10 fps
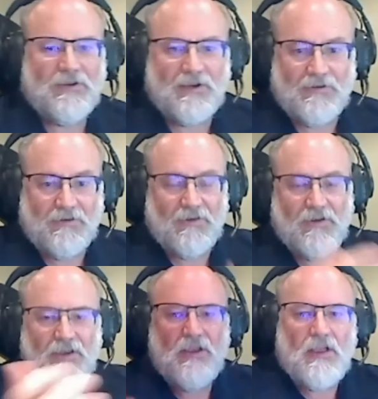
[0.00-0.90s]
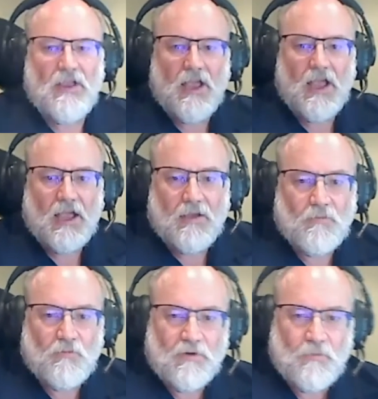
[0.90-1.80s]
And
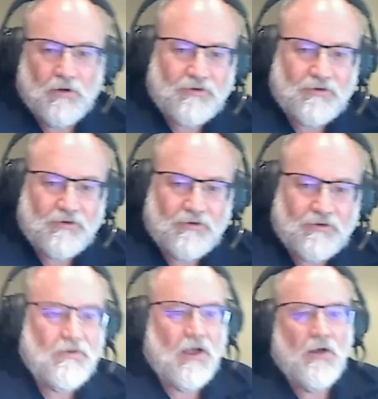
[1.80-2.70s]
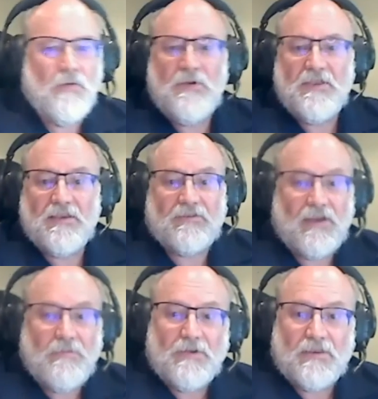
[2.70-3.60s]
we want to open this
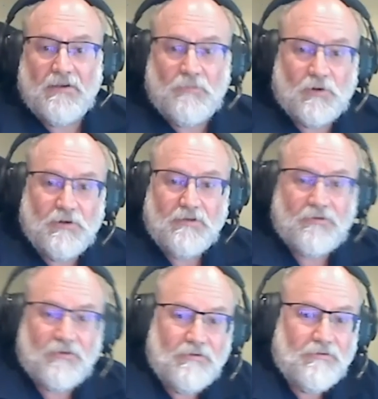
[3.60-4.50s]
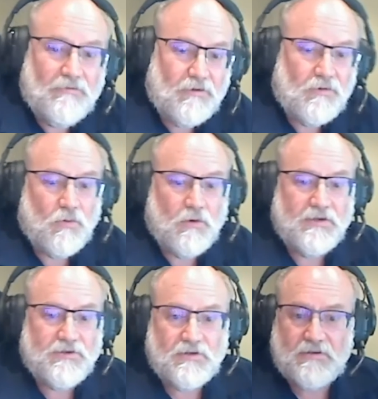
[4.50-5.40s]
up at this point to
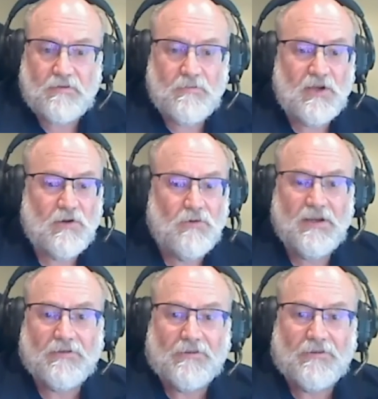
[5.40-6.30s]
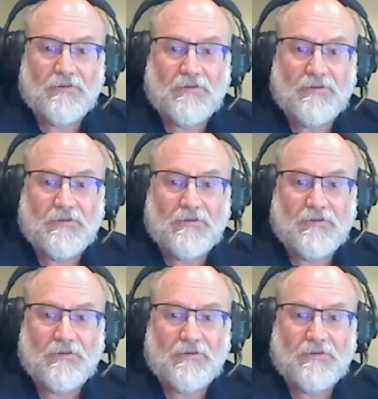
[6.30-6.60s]
questions from the audience.